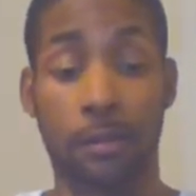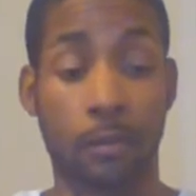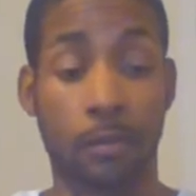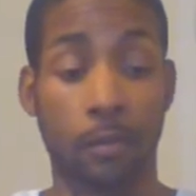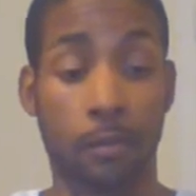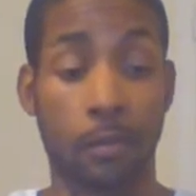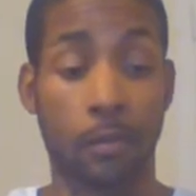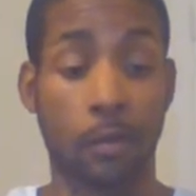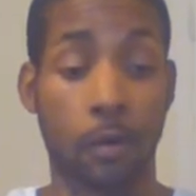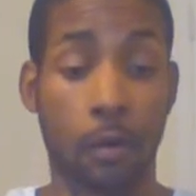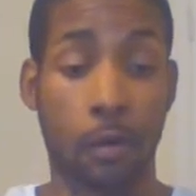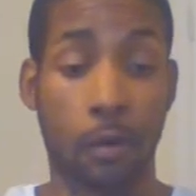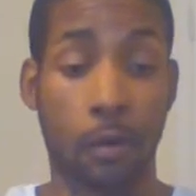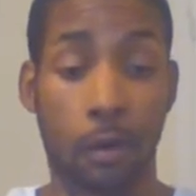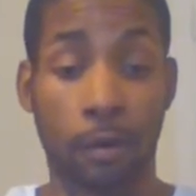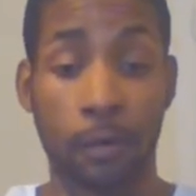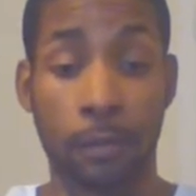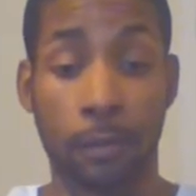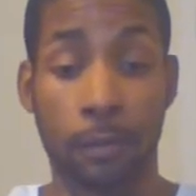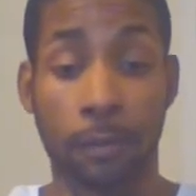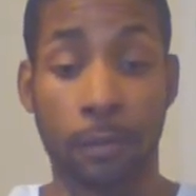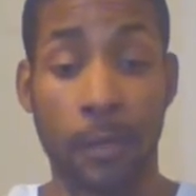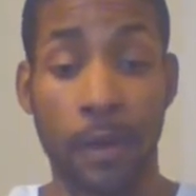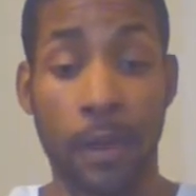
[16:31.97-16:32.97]
or
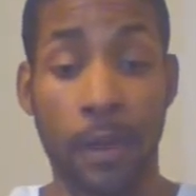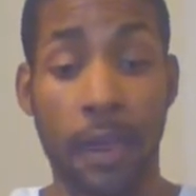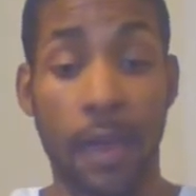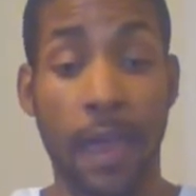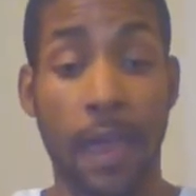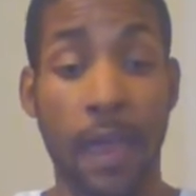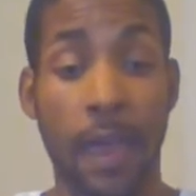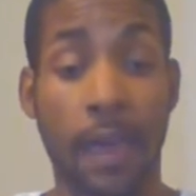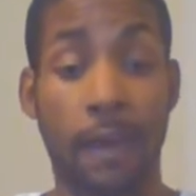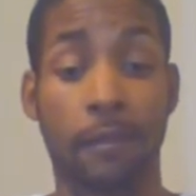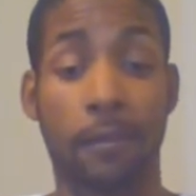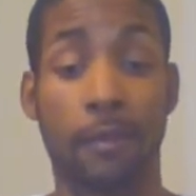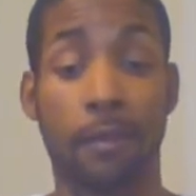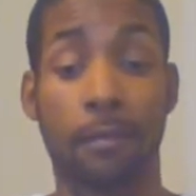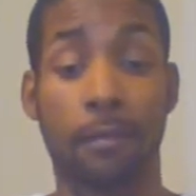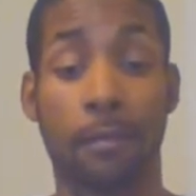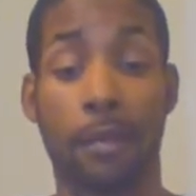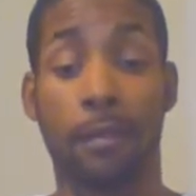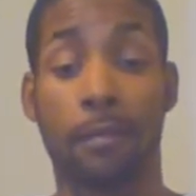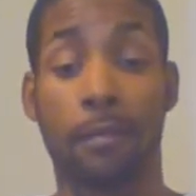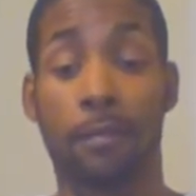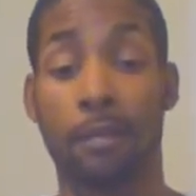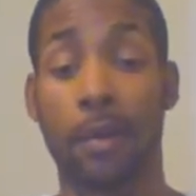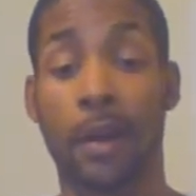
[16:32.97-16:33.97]
haven't
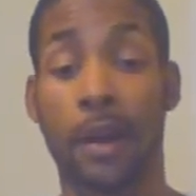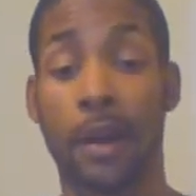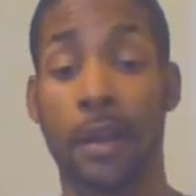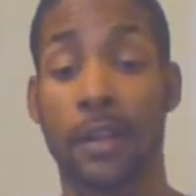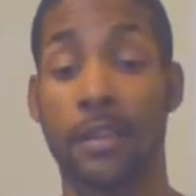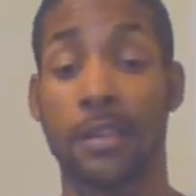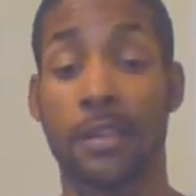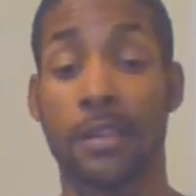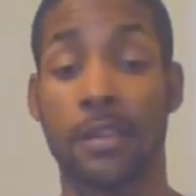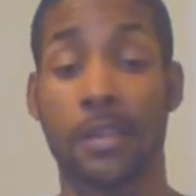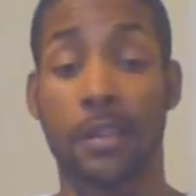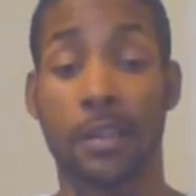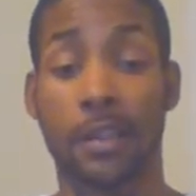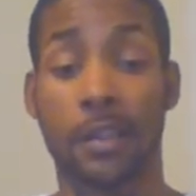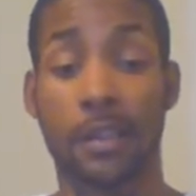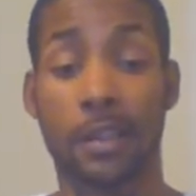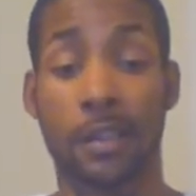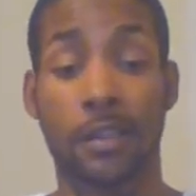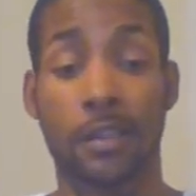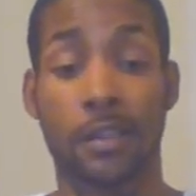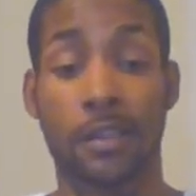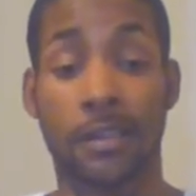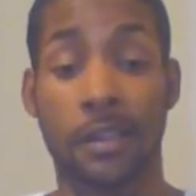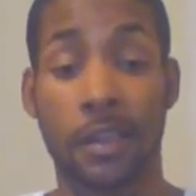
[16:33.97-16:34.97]
been practicing
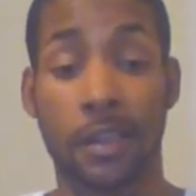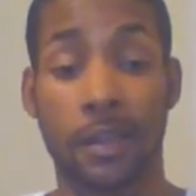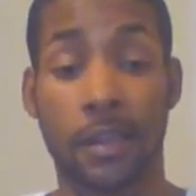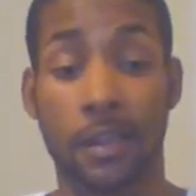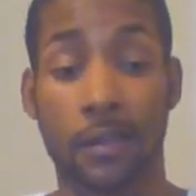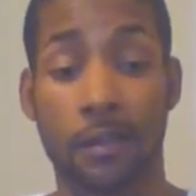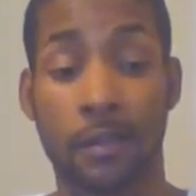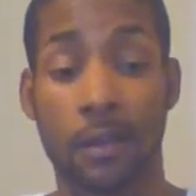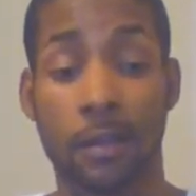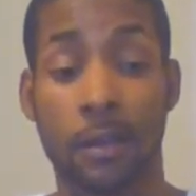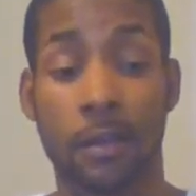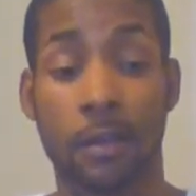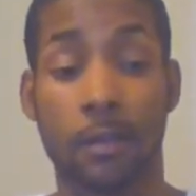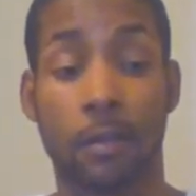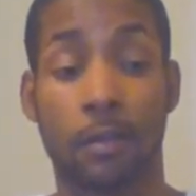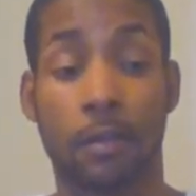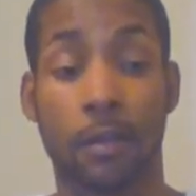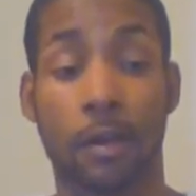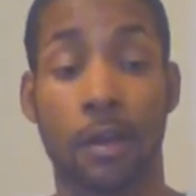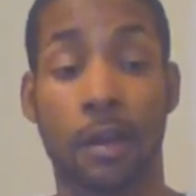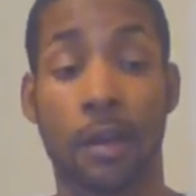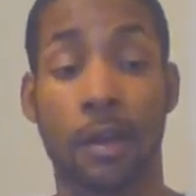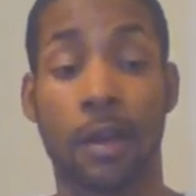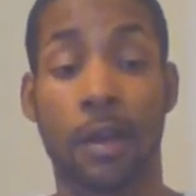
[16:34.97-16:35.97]
gun safety,
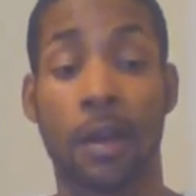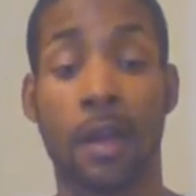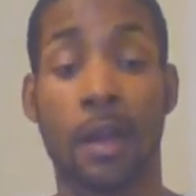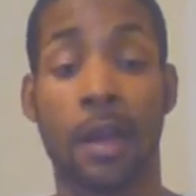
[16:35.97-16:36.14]
or